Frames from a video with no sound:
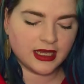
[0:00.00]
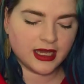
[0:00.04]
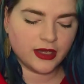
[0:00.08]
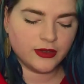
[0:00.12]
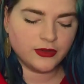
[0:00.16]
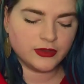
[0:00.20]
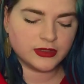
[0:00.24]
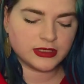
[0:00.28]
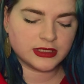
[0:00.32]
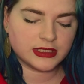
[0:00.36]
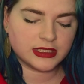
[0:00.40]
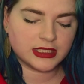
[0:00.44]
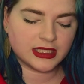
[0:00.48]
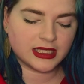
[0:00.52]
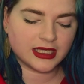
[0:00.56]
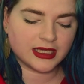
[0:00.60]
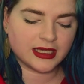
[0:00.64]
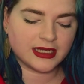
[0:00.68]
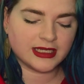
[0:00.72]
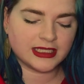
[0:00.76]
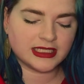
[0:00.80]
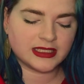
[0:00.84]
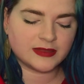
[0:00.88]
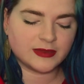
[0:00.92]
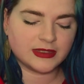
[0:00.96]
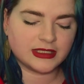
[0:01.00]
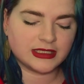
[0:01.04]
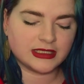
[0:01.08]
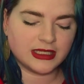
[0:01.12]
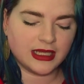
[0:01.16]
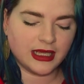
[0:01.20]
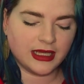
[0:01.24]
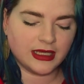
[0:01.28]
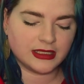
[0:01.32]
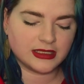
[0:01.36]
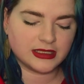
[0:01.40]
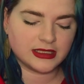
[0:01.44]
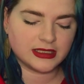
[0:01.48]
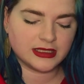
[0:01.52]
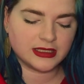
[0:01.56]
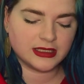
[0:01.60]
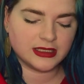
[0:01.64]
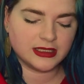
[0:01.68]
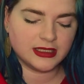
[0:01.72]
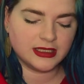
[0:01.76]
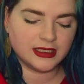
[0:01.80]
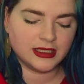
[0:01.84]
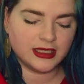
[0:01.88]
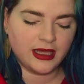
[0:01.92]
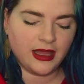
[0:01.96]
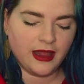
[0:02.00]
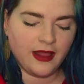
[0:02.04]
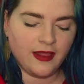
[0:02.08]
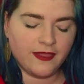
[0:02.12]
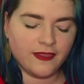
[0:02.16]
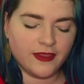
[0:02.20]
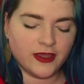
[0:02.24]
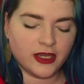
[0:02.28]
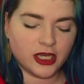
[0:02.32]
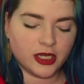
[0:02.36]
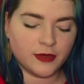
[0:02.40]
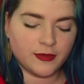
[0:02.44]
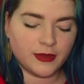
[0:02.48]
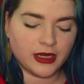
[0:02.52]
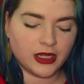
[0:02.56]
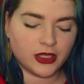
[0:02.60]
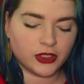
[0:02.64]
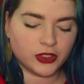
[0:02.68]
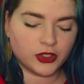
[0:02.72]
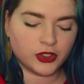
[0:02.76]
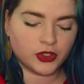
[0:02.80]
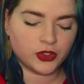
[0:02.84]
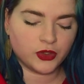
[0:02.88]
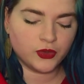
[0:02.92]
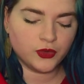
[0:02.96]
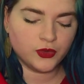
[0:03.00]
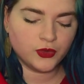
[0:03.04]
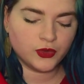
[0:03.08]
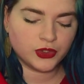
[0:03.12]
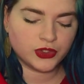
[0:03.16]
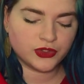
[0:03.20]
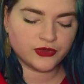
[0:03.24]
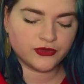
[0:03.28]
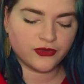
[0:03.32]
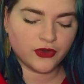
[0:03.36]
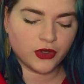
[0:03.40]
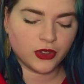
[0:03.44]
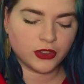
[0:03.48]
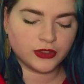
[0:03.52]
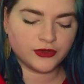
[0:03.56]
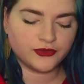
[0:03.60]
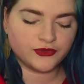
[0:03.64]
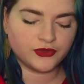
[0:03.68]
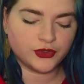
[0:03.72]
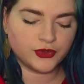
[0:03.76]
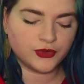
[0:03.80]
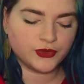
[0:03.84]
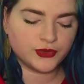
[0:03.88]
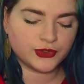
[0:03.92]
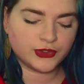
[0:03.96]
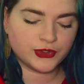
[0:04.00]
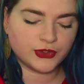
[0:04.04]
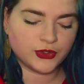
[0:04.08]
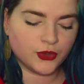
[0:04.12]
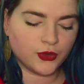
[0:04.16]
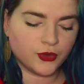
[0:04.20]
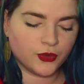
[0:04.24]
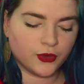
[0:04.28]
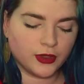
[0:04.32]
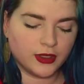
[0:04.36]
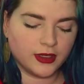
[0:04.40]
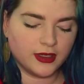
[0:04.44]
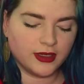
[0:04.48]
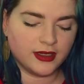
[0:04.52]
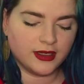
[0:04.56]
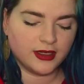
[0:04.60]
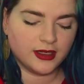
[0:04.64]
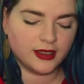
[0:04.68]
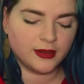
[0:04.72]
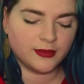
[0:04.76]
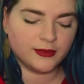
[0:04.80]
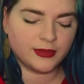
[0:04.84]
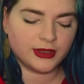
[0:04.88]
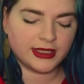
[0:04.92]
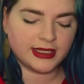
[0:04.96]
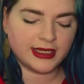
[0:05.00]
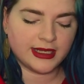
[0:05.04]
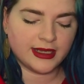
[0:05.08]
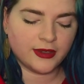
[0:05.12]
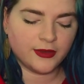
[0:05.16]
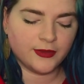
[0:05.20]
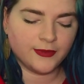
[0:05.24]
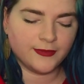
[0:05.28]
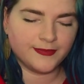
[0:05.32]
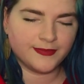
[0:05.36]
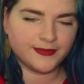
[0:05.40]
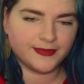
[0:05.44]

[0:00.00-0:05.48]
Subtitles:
out into the Christmas night. There had been a huge fall of new snow, but now